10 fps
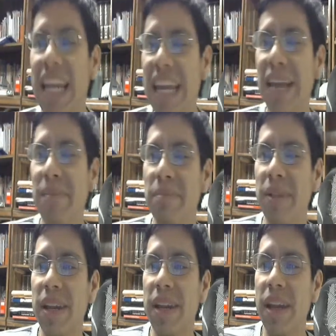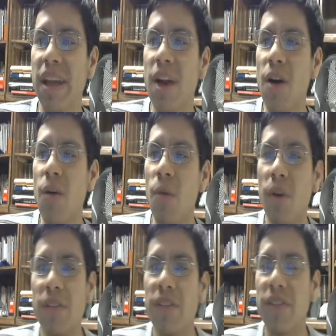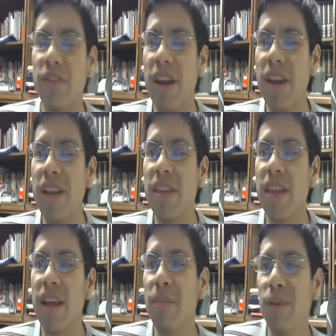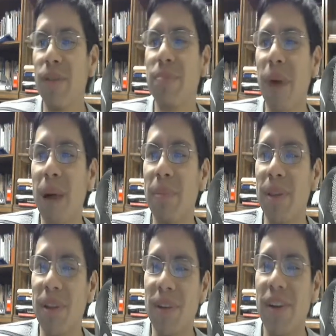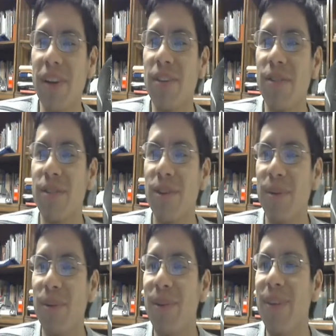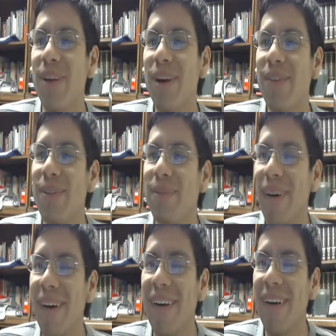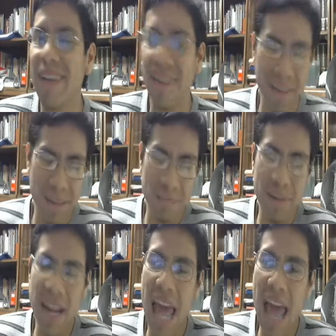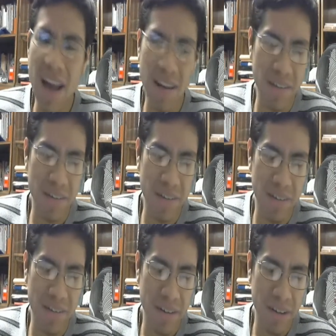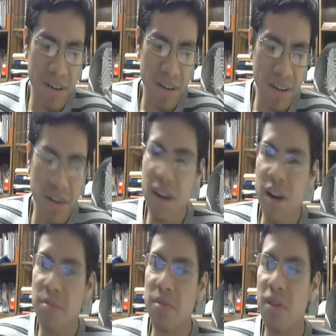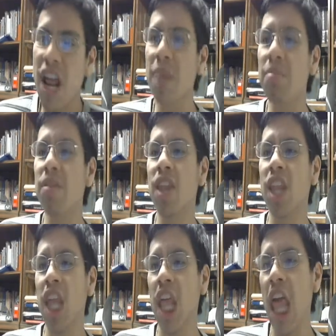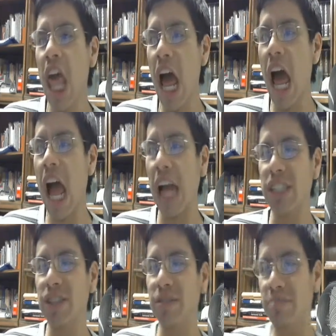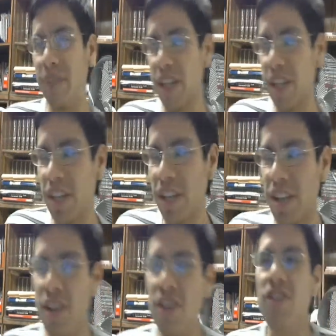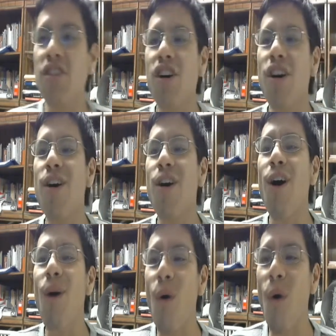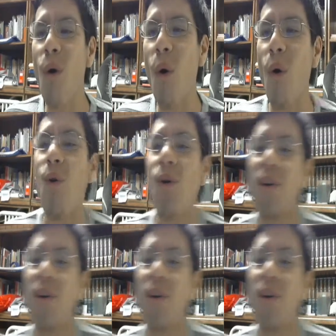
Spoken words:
can be one of the greatest and most popular YouTubers of them all. But how now? Perhaps I should be a whore.